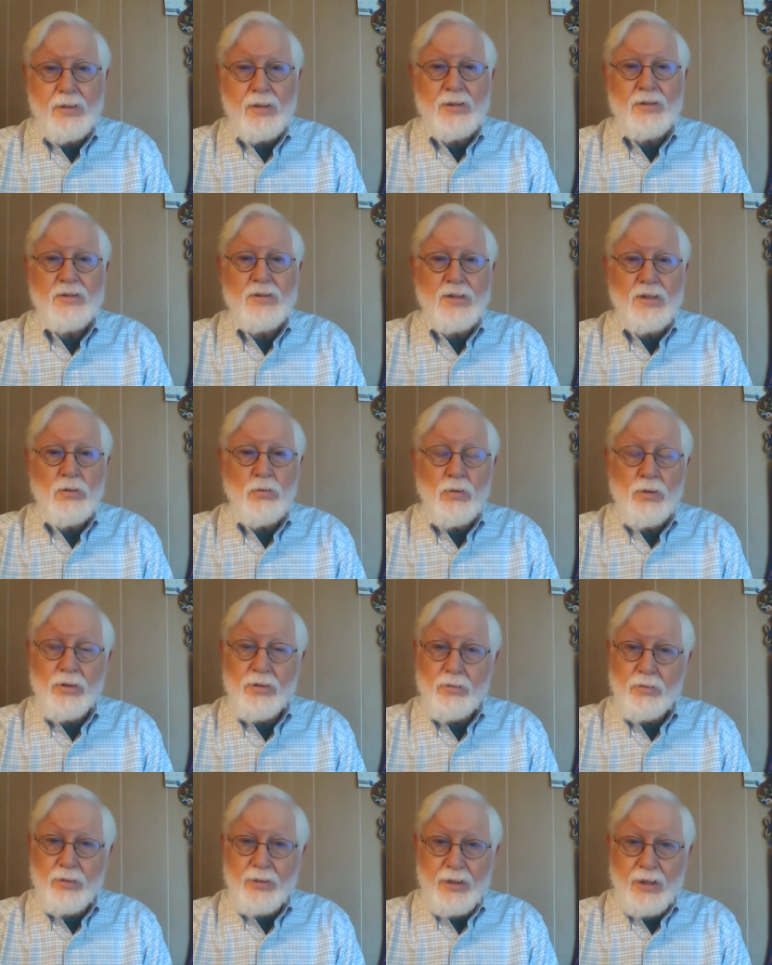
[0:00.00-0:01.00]
I see
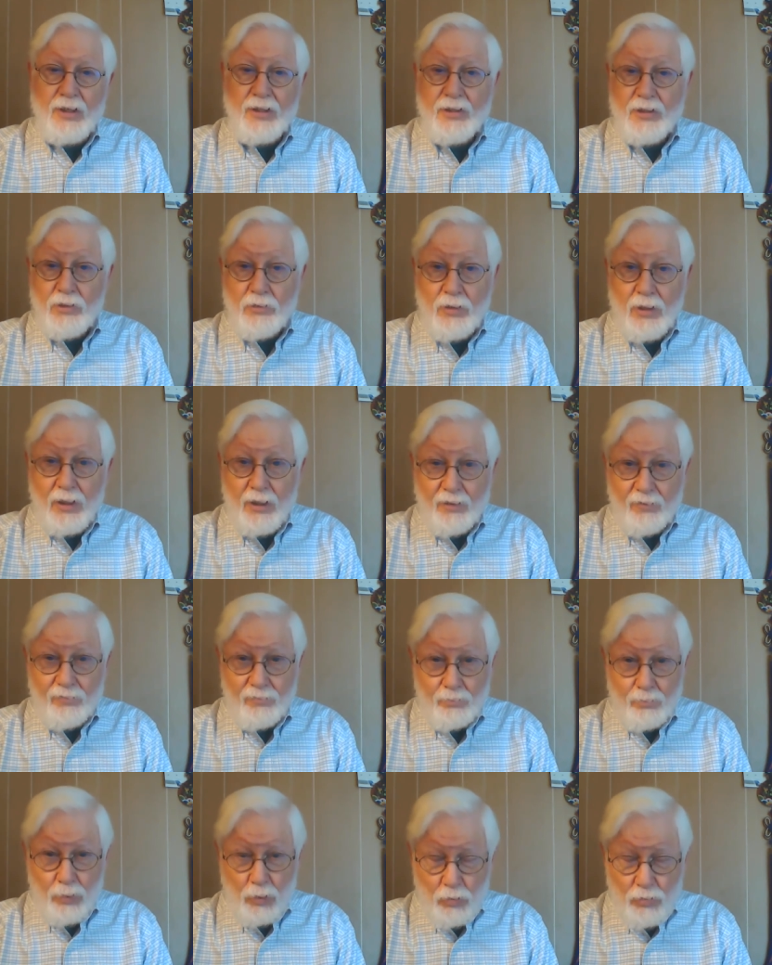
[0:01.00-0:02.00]
whether or not you have
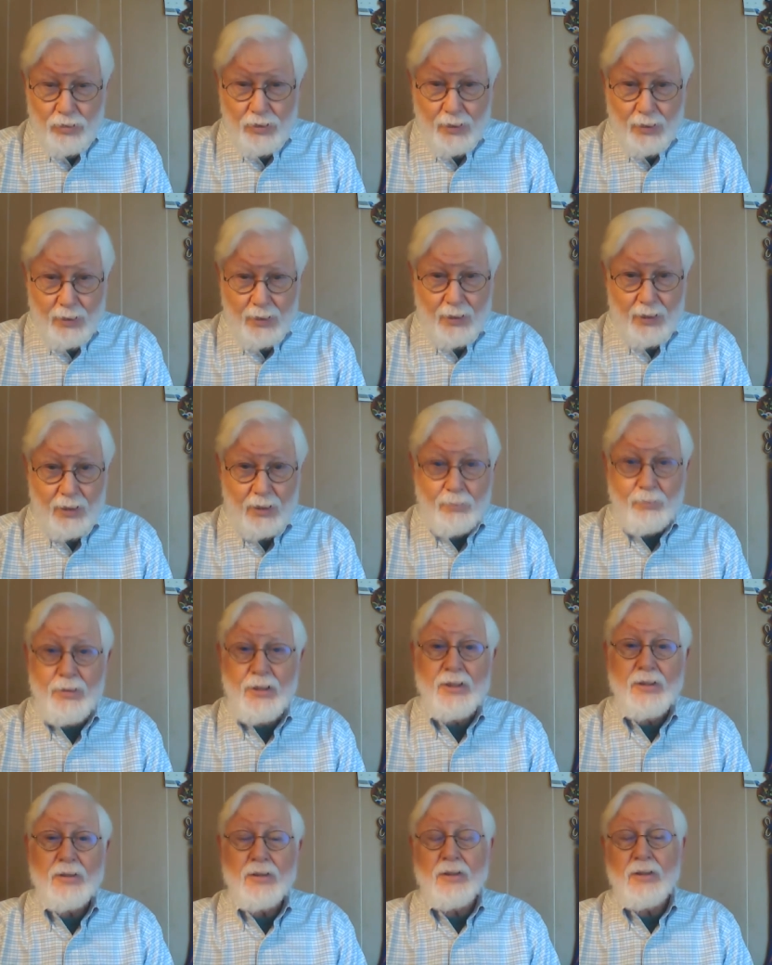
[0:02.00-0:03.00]
posted a
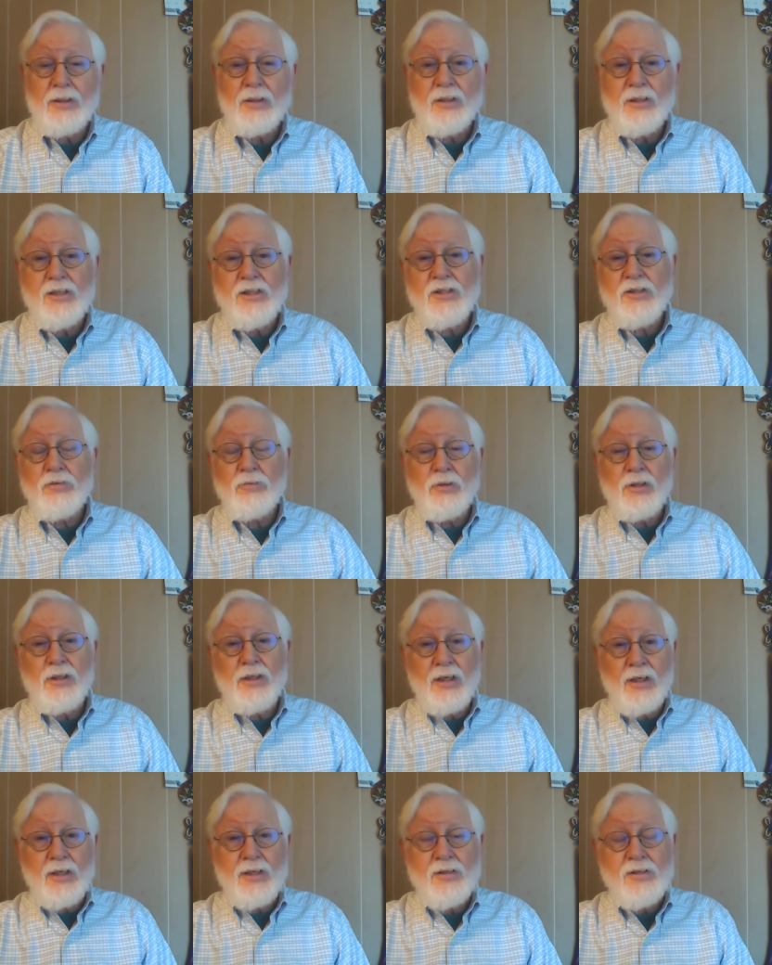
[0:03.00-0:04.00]
comment on at least 3
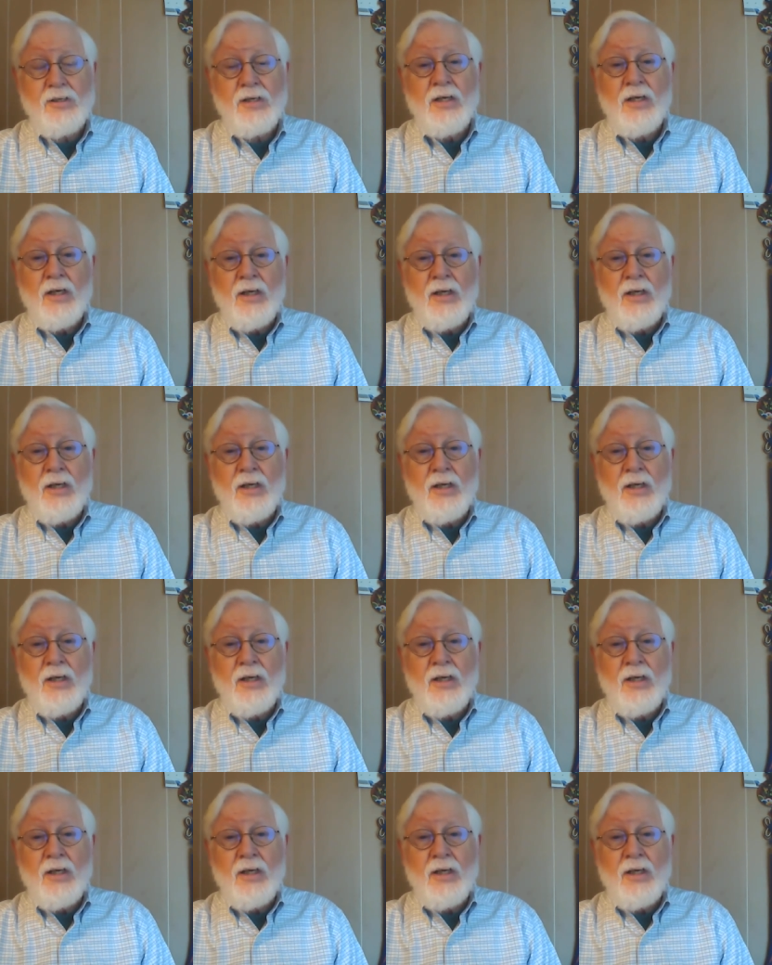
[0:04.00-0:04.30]
days.